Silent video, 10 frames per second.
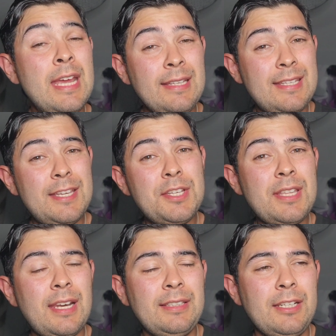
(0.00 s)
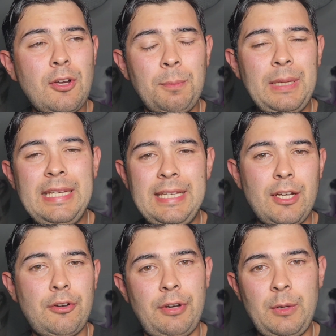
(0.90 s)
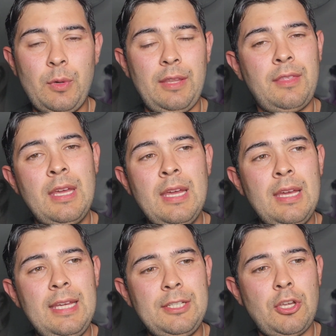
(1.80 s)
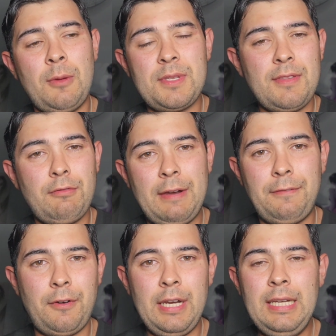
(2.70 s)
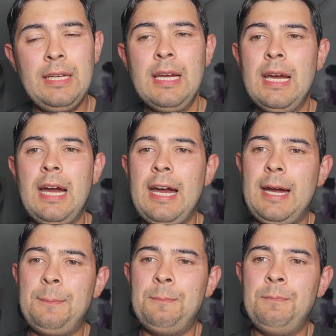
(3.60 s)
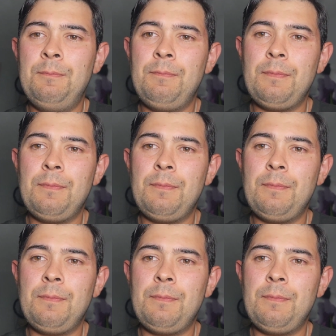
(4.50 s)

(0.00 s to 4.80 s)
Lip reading: Decisions that I didn't completely agree with in terms of the referee. Um,